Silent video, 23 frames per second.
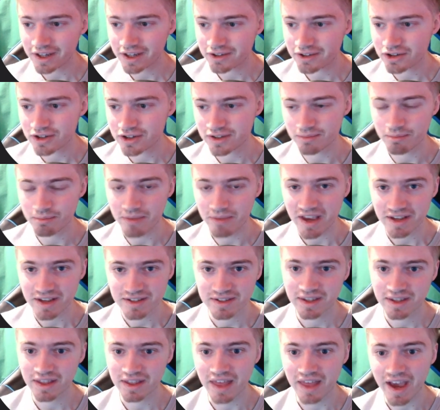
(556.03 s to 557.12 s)
It just
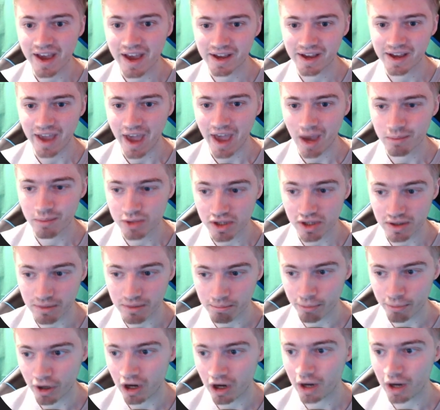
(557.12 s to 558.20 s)
makes that caption
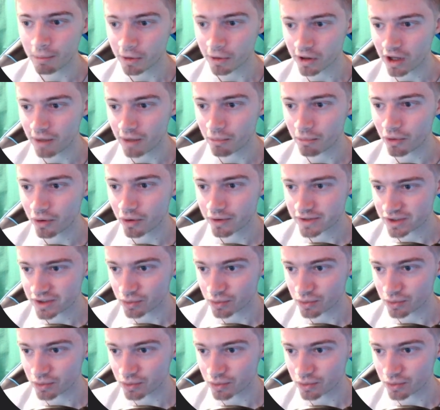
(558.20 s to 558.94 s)
pop a lot more.